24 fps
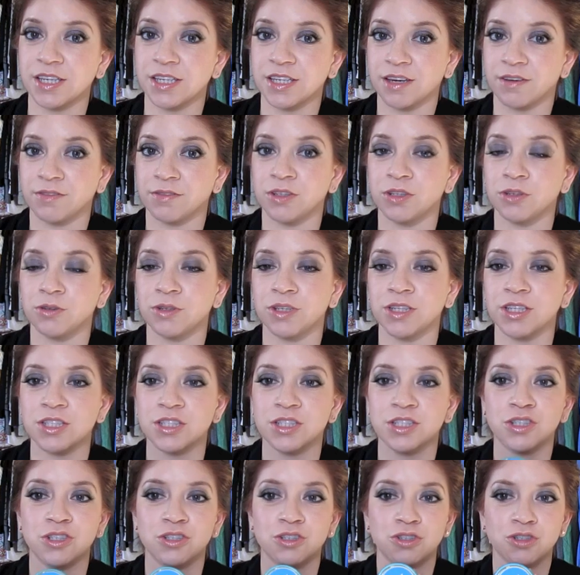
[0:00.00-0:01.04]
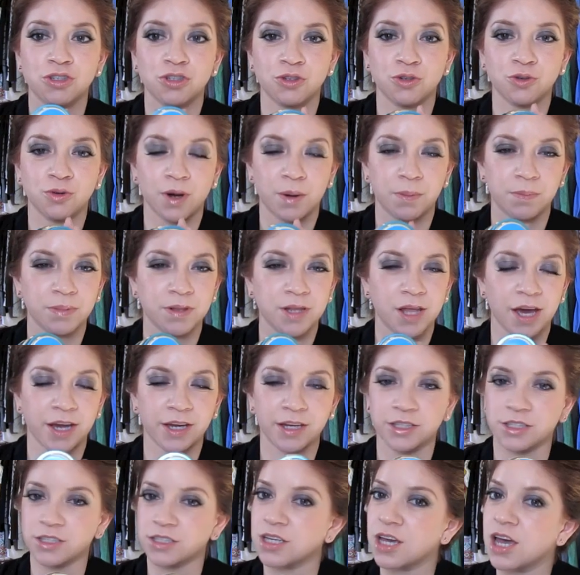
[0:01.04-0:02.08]
give you is to apply
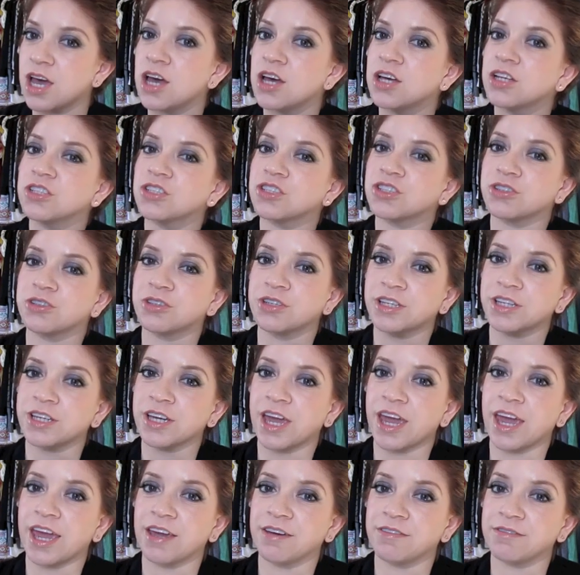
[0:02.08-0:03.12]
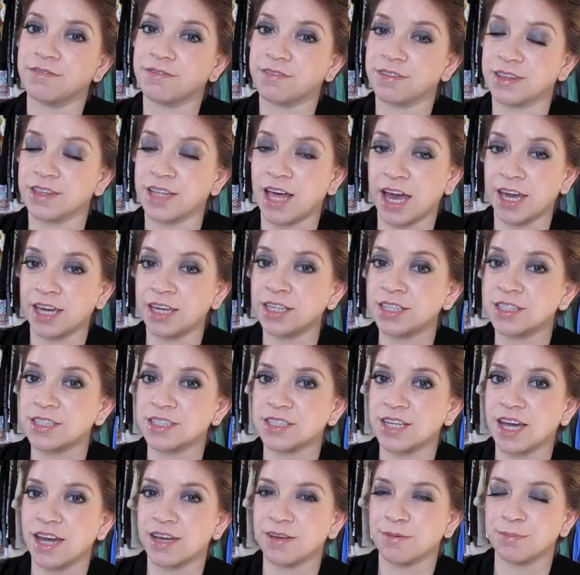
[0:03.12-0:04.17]
it during a flight,
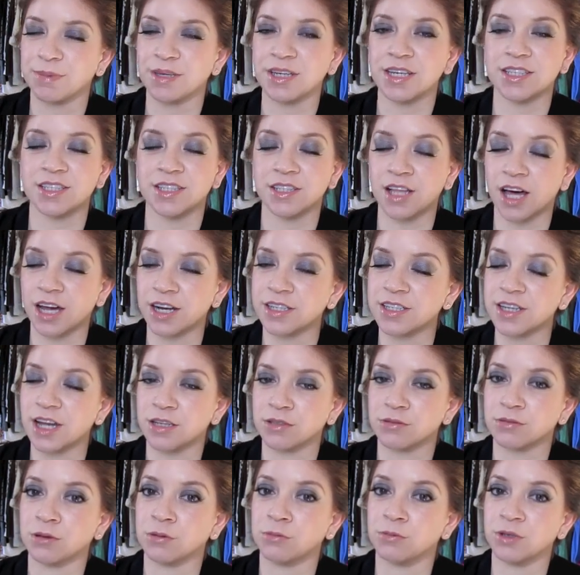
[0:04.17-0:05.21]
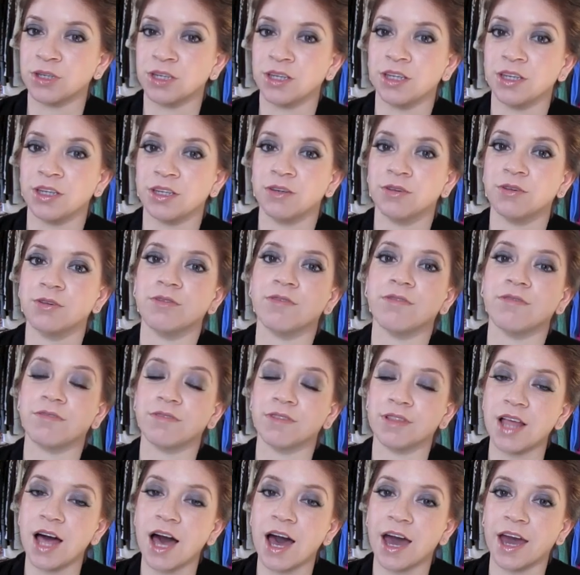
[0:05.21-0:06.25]
because a lot of times when we
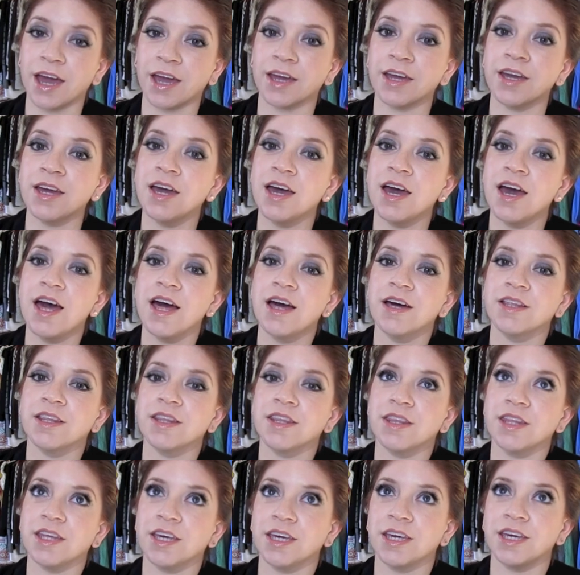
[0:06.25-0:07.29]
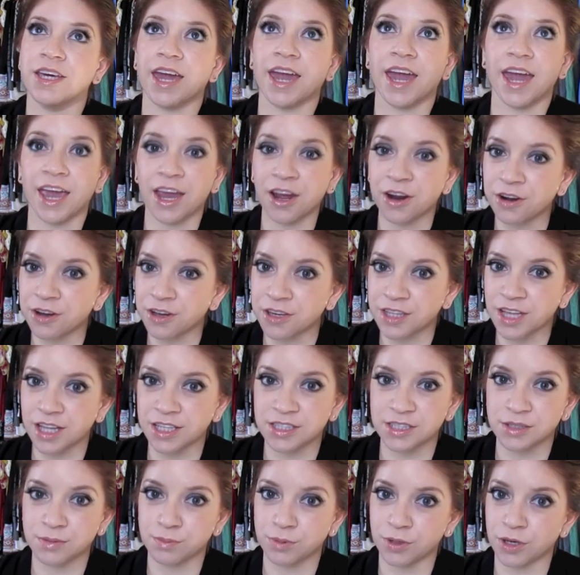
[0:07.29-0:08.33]
fly, the area
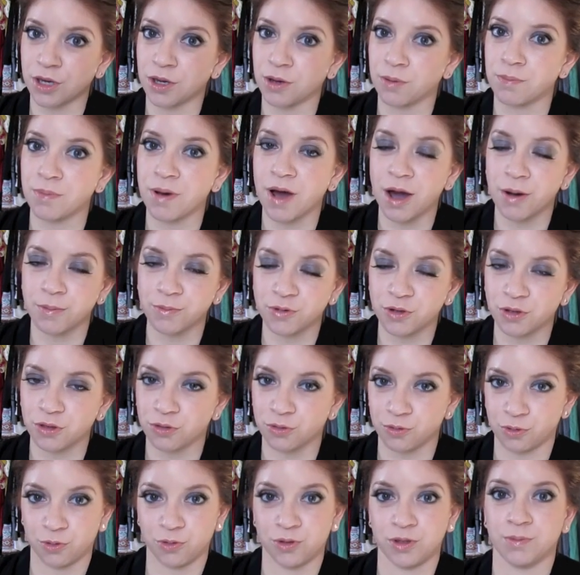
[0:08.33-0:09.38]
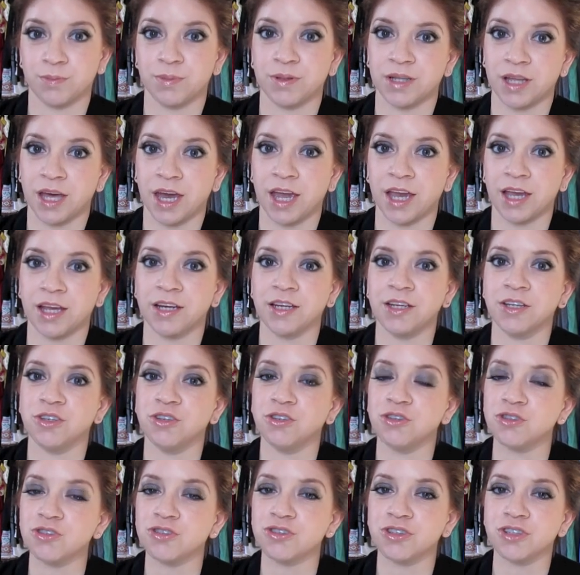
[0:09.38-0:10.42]
that's being pumped through the plane
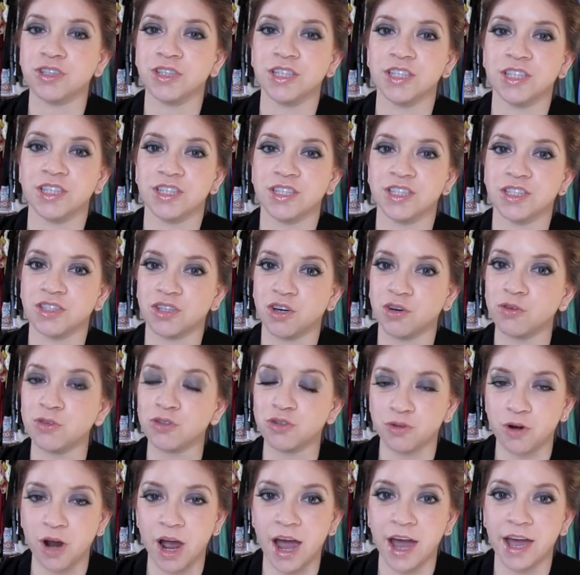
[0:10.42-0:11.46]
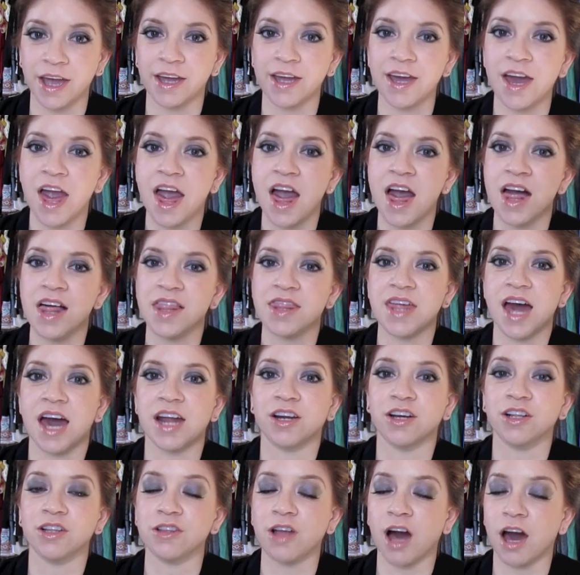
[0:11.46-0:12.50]
usually is so dry that
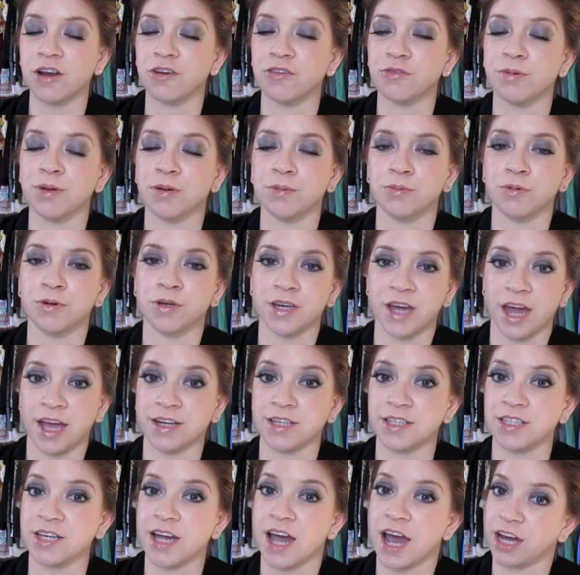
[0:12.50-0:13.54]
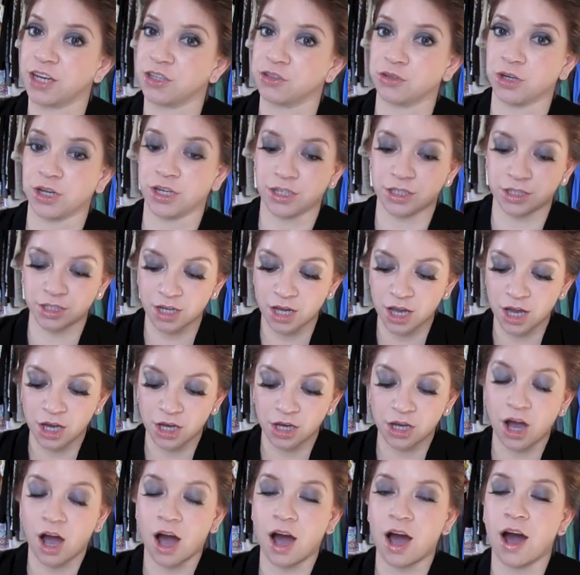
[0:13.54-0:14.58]
a lot of people get dehydrated
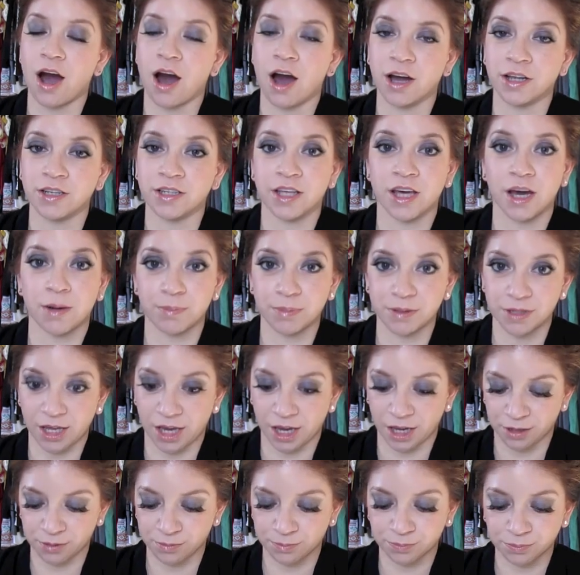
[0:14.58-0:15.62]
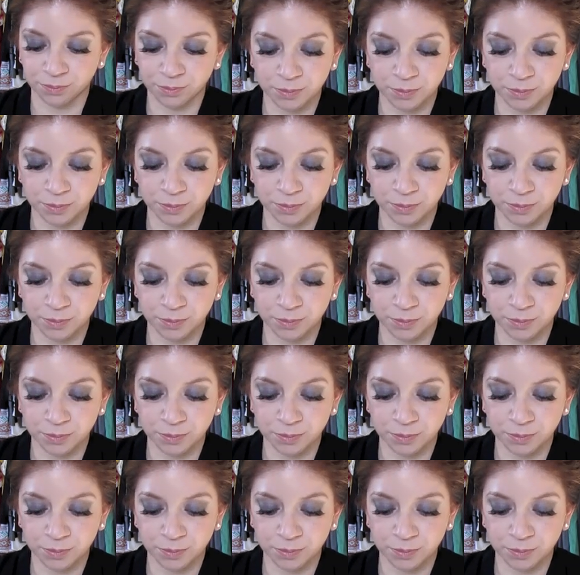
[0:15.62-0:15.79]
on a plane.